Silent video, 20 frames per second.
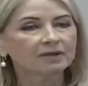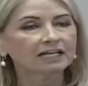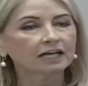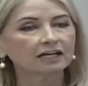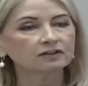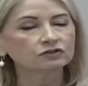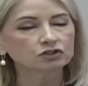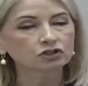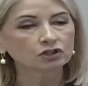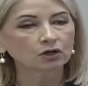I'm
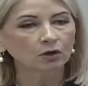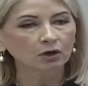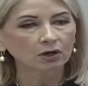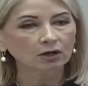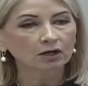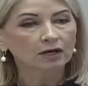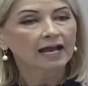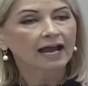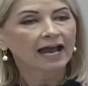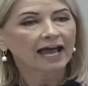because
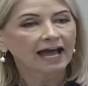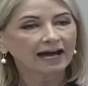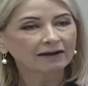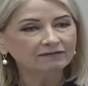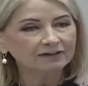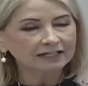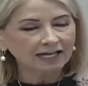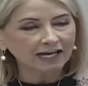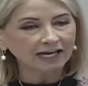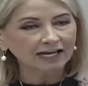you're
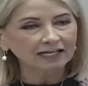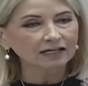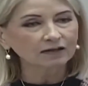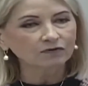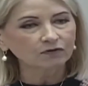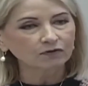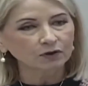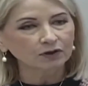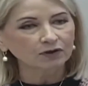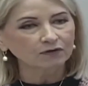
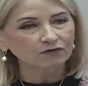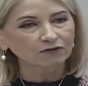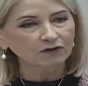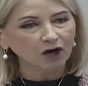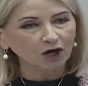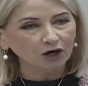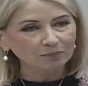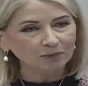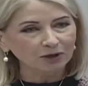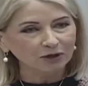advocating for the
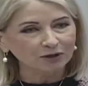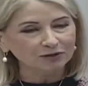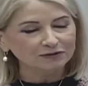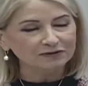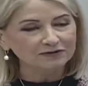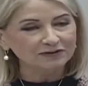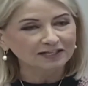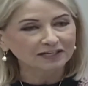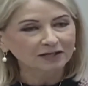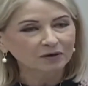
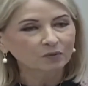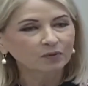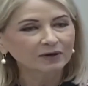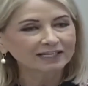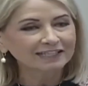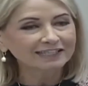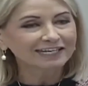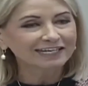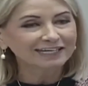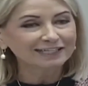farmers.
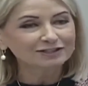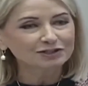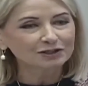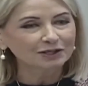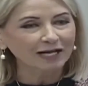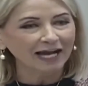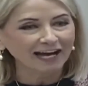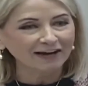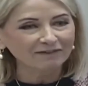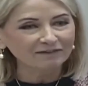We need
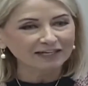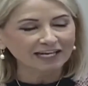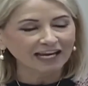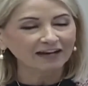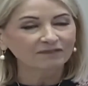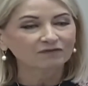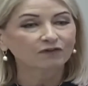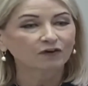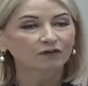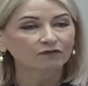you to
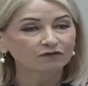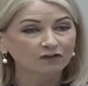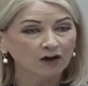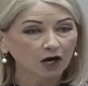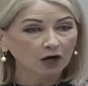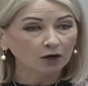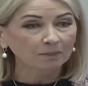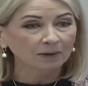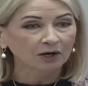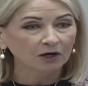advocate for
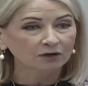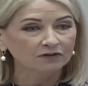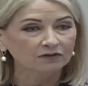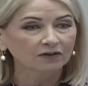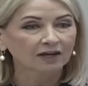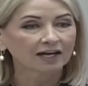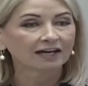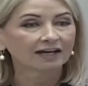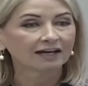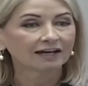farmers.
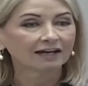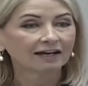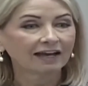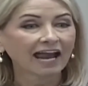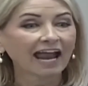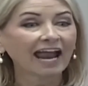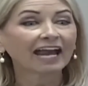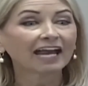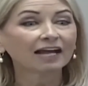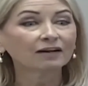I
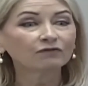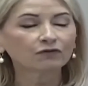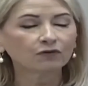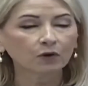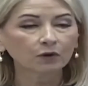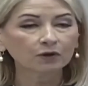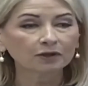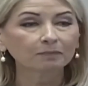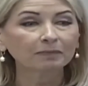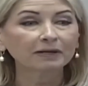am. And
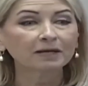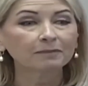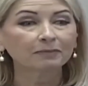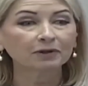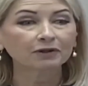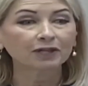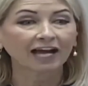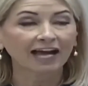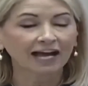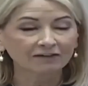for the
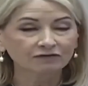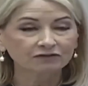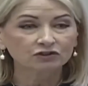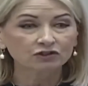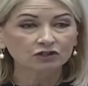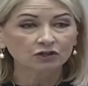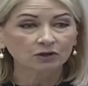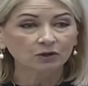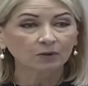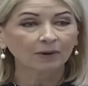people that have to
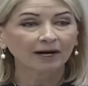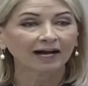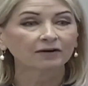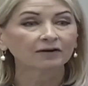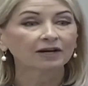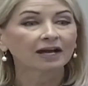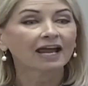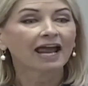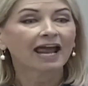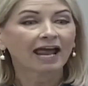turn
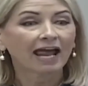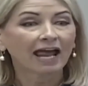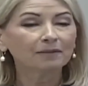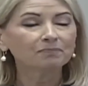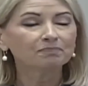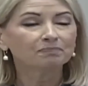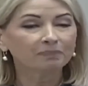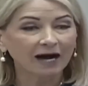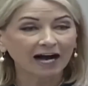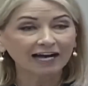around
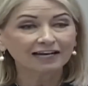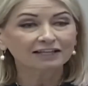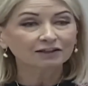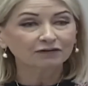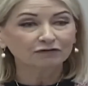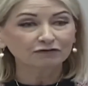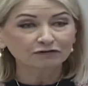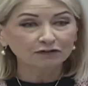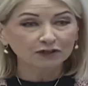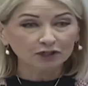and buy
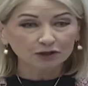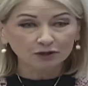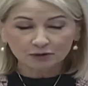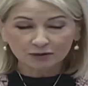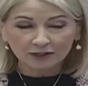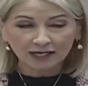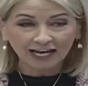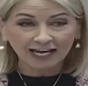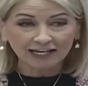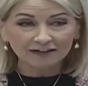the
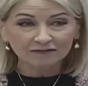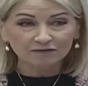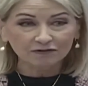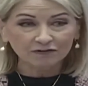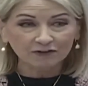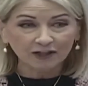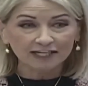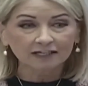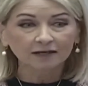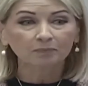food at
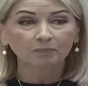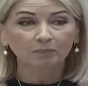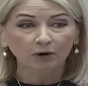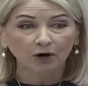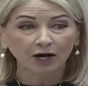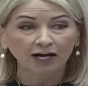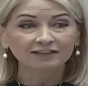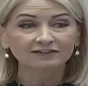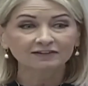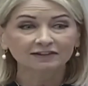inflated
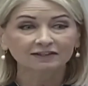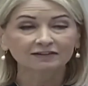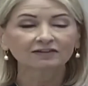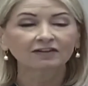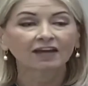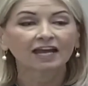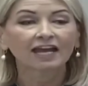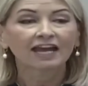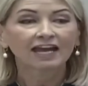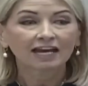prices
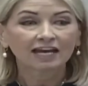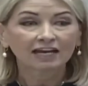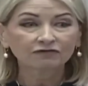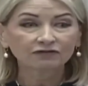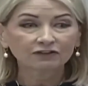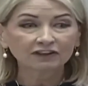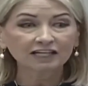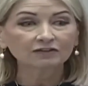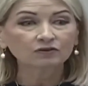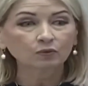if
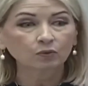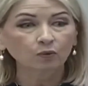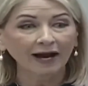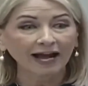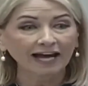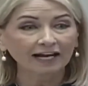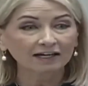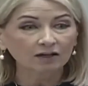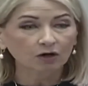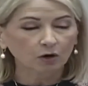these
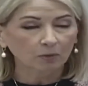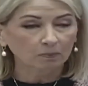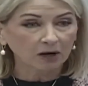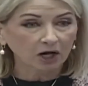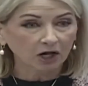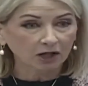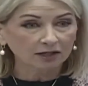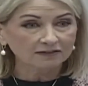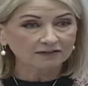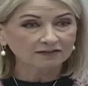radical
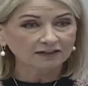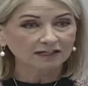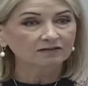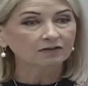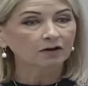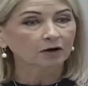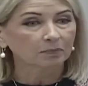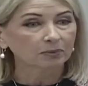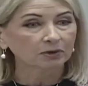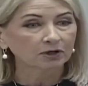policies
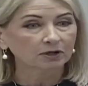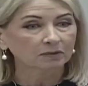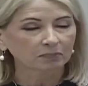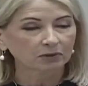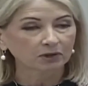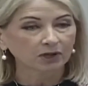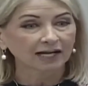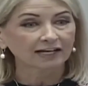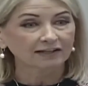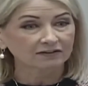are put in
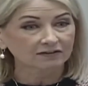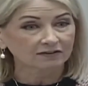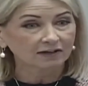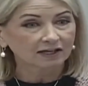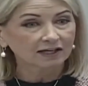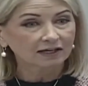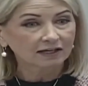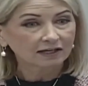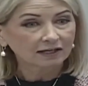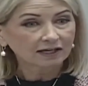place.
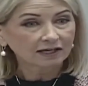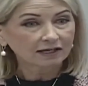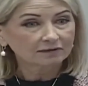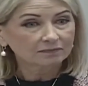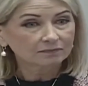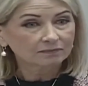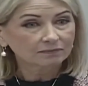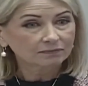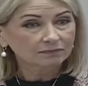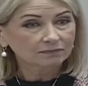
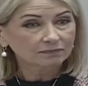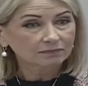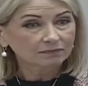These,